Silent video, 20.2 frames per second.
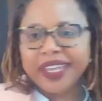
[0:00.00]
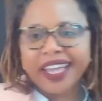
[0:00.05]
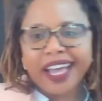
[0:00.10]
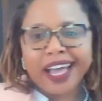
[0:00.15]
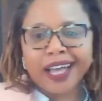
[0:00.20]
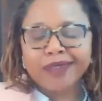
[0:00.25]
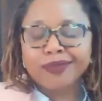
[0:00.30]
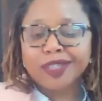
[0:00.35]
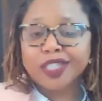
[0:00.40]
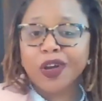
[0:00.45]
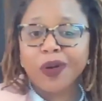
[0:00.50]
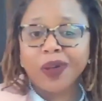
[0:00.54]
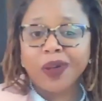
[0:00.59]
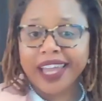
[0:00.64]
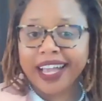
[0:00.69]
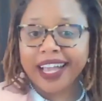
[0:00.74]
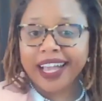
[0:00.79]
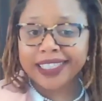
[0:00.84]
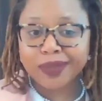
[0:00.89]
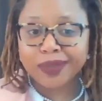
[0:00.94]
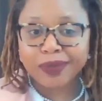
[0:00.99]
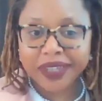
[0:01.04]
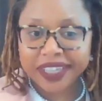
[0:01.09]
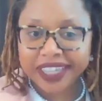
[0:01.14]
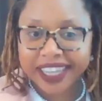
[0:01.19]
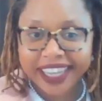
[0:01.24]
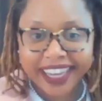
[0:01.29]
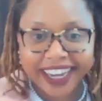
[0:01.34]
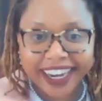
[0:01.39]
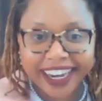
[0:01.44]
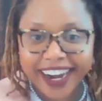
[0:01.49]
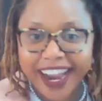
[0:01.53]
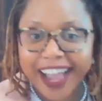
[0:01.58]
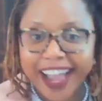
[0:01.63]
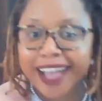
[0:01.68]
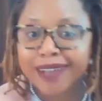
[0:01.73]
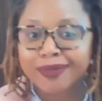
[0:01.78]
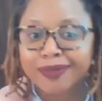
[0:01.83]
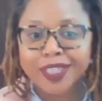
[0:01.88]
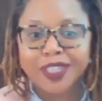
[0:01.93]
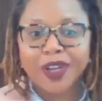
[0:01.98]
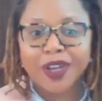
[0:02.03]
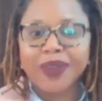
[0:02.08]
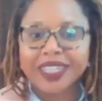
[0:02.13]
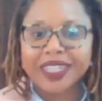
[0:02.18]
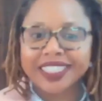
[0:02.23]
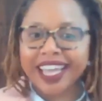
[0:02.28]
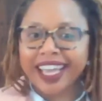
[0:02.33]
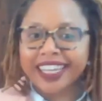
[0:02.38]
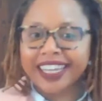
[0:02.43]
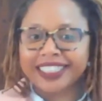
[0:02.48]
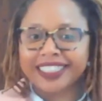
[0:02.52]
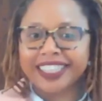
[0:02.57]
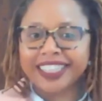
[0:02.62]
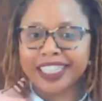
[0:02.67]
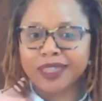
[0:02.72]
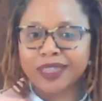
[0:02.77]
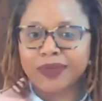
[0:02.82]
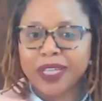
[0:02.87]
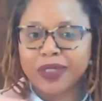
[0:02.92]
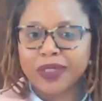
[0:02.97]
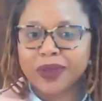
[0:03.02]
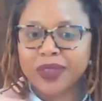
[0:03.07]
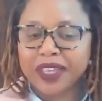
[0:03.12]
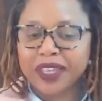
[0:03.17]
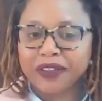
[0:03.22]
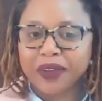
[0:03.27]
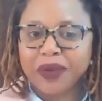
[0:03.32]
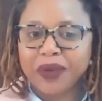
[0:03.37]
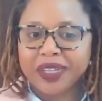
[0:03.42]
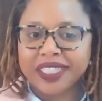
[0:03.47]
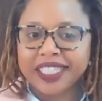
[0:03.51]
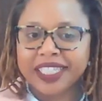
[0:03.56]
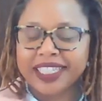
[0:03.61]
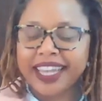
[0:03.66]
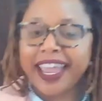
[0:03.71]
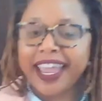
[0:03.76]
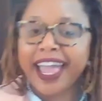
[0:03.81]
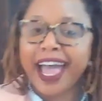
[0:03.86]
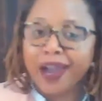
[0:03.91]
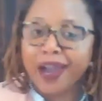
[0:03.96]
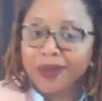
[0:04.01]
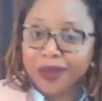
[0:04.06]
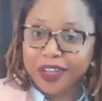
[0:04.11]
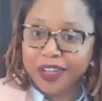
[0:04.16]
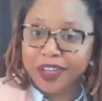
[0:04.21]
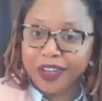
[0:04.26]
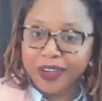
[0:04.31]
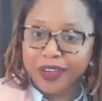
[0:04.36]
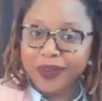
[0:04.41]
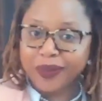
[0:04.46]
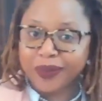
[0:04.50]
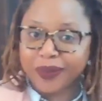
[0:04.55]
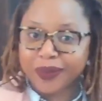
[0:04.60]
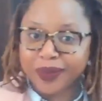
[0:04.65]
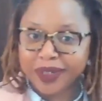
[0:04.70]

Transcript: I'm so glad to be here. I'm so excited to touch base with everyone today. How are you?